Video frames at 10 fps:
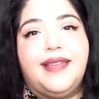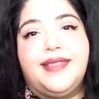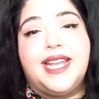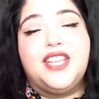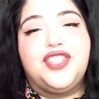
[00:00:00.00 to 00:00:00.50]

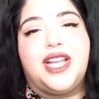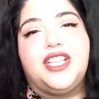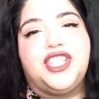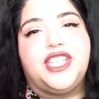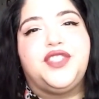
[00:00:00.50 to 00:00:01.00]
The next
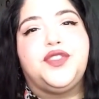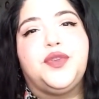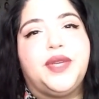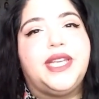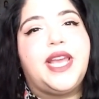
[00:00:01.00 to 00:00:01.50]
challenge is
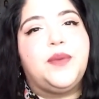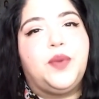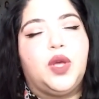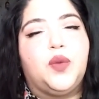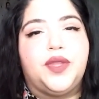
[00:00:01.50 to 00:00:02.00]
to read a
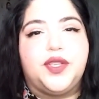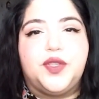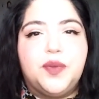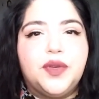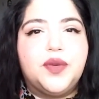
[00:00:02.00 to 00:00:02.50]
book with a
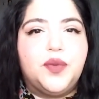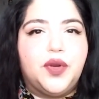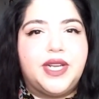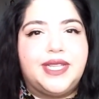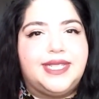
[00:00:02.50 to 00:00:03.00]
spooky
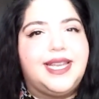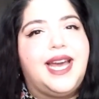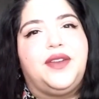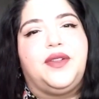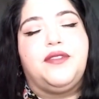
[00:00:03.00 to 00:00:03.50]
word in the
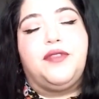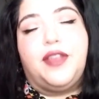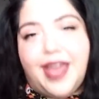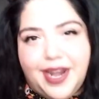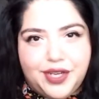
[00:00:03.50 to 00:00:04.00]
title, and for
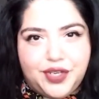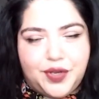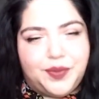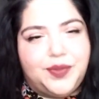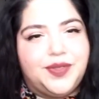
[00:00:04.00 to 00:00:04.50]
that I
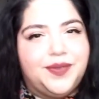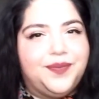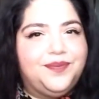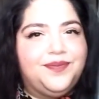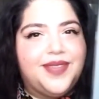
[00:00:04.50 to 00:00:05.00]
chose
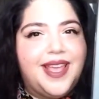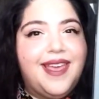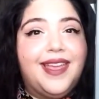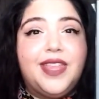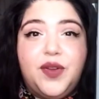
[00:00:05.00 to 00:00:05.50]

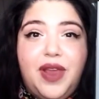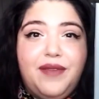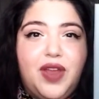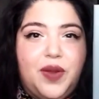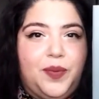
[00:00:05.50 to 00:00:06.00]
The
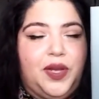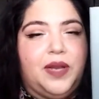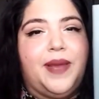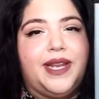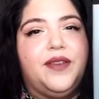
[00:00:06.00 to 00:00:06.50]
Graveyard
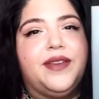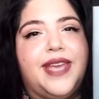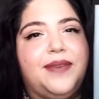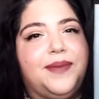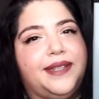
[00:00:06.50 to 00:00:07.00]
Book by Neil
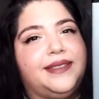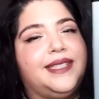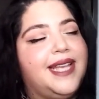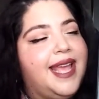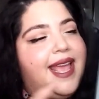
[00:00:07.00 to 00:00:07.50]
Gaiman.
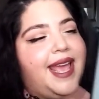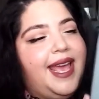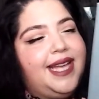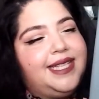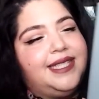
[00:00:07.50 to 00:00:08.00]

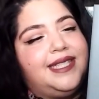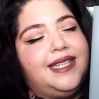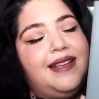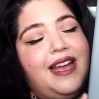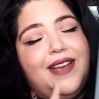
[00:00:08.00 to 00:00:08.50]
And
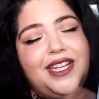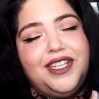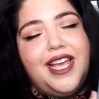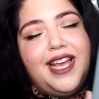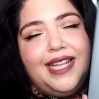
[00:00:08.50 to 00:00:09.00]

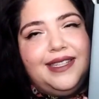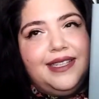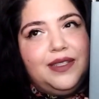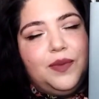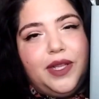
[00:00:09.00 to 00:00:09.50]
I got
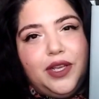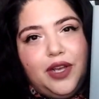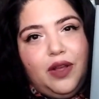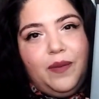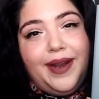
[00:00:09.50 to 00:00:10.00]
this a while
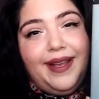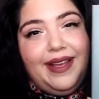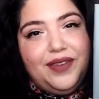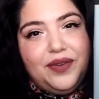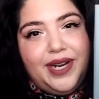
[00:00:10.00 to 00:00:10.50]
ago, but I
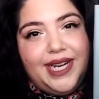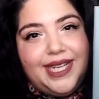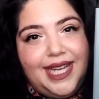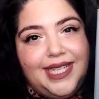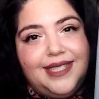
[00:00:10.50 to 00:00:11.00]
haven't read it
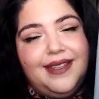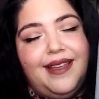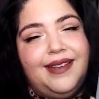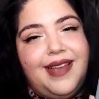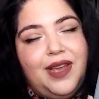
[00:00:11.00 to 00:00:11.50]
yet,
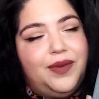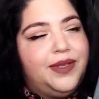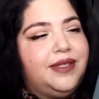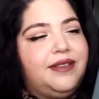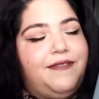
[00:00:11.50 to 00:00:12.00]
and I
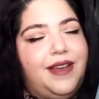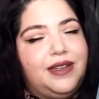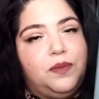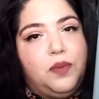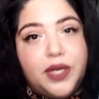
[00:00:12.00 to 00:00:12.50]
was in
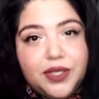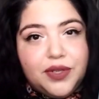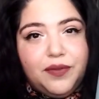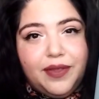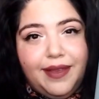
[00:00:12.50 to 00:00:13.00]
fact boinked
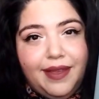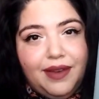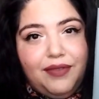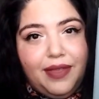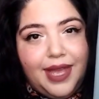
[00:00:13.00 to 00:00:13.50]
over the
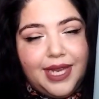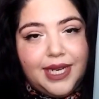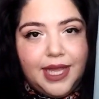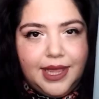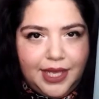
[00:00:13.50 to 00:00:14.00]
head for that.
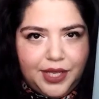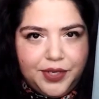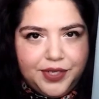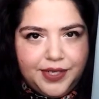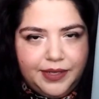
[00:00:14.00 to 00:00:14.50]
Thank
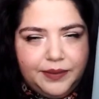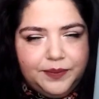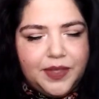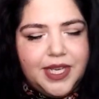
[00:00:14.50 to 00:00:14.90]
you, Giselle.